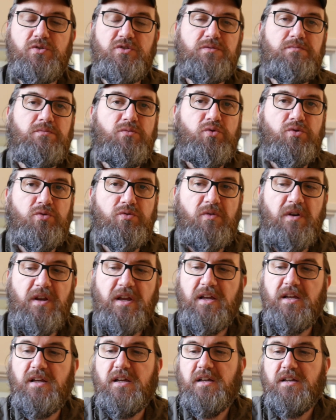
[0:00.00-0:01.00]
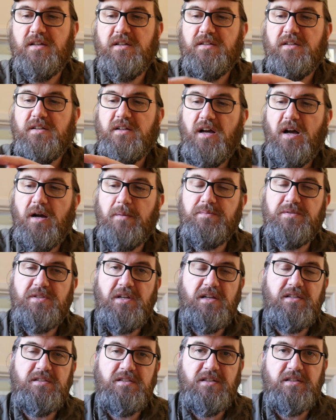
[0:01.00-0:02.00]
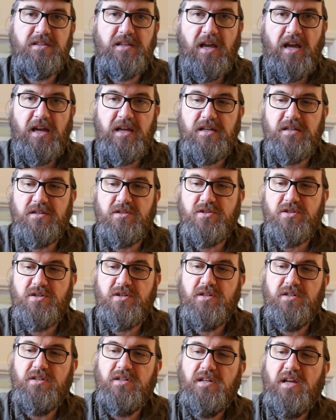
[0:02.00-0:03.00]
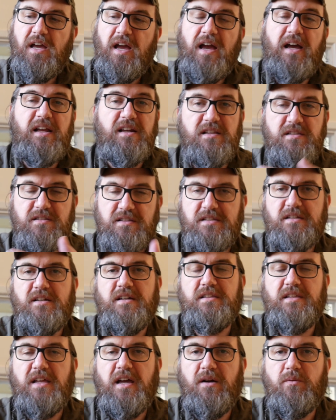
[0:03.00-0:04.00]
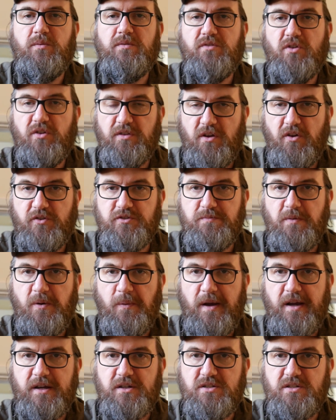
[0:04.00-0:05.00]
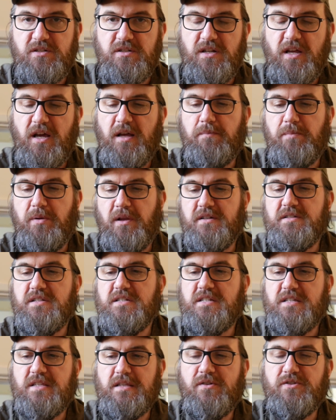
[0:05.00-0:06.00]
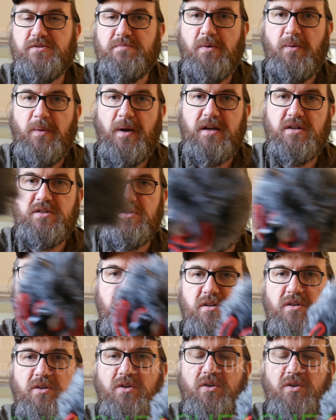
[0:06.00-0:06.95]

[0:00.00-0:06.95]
SmallRig updated cage, and inside that we've got the Osmo Action, and plugged into the Osmo Action